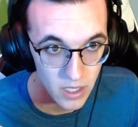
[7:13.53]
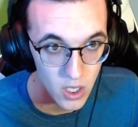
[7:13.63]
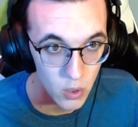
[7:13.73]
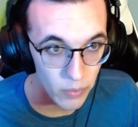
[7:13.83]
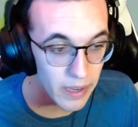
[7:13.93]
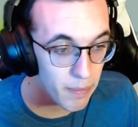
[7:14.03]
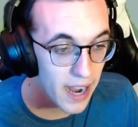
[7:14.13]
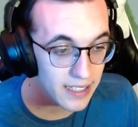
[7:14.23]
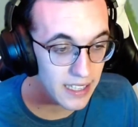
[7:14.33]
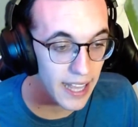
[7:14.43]
We
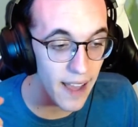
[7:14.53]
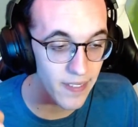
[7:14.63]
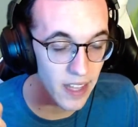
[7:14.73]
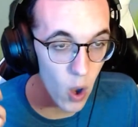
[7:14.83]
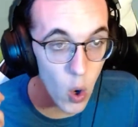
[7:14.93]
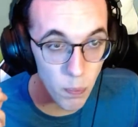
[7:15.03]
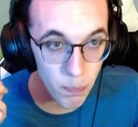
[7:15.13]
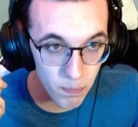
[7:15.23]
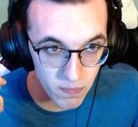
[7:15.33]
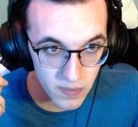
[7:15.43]
practically had the whole
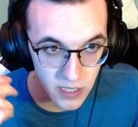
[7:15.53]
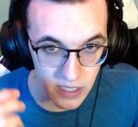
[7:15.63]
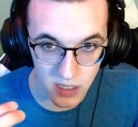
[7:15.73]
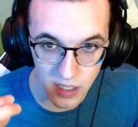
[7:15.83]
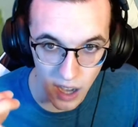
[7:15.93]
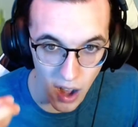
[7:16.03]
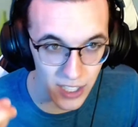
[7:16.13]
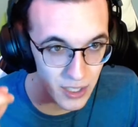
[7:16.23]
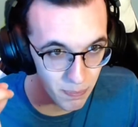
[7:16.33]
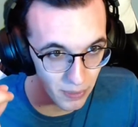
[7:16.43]

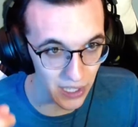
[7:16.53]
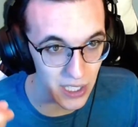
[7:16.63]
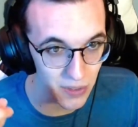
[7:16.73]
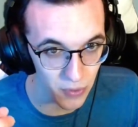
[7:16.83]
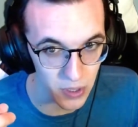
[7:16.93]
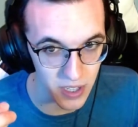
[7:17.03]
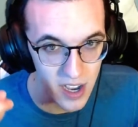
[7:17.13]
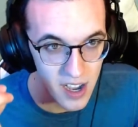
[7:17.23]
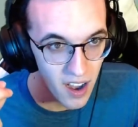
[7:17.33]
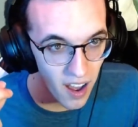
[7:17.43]
college police force
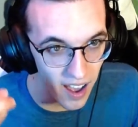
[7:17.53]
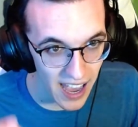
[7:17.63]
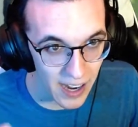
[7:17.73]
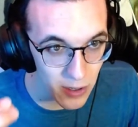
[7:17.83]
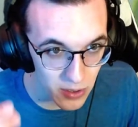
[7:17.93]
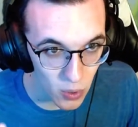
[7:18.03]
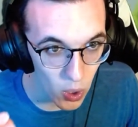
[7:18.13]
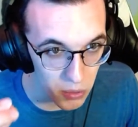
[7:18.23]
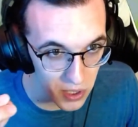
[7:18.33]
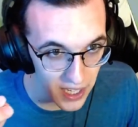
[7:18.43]
at our
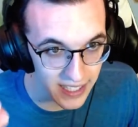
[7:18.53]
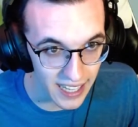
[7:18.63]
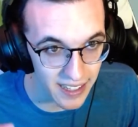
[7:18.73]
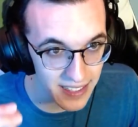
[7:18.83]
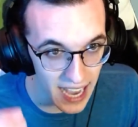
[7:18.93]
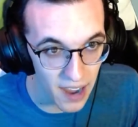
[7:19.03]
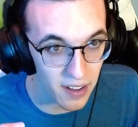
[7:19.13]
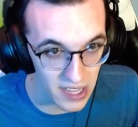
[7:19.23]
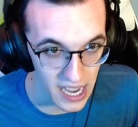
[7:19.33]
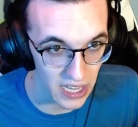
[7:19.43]
dorm trying to get us out
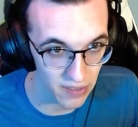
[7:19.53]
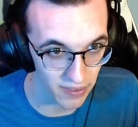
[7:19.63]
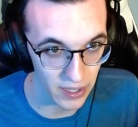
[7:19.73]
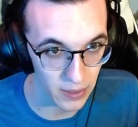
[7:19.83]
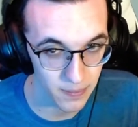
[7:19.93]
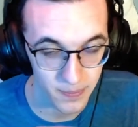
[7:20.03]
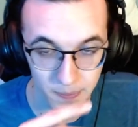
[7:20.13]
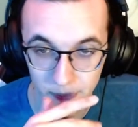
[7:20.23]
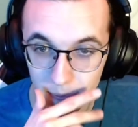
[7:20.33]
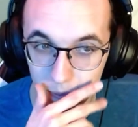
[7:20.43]
of the elevator.
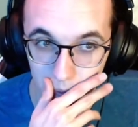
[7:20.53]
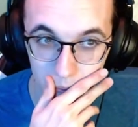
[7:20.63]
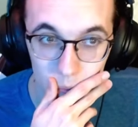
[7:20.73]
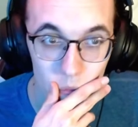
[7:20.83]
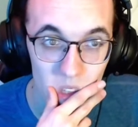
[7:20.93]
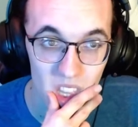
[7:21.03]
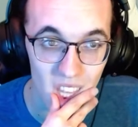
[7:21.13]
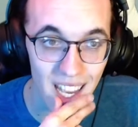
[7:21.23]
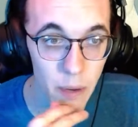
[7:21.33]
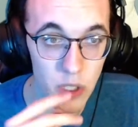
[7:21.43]

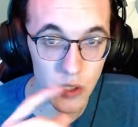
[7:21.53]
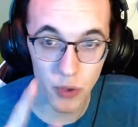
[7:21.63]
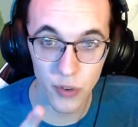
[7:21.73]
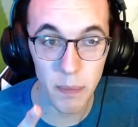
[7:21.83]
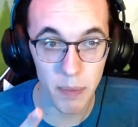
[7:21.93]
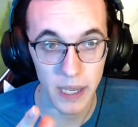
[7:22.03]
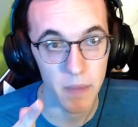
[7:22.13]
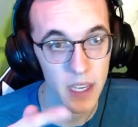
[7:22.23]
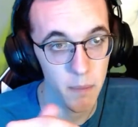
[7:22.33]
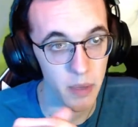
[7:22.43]
And it was creepy
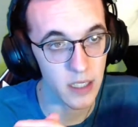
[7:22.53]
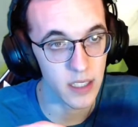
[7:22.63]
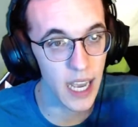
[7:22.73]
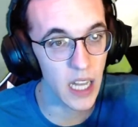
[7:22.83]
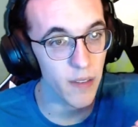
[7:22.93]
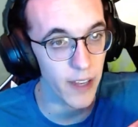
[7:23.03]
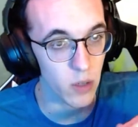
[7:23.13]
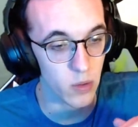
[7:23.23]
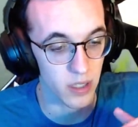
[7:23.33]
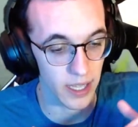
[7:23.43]
because the elevator
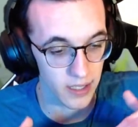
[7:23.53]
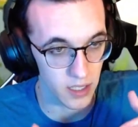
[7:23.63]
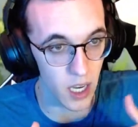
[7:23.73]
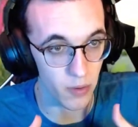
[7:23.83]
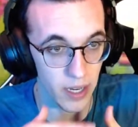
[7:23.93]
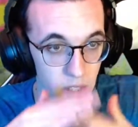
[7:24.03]
was like stuck, right?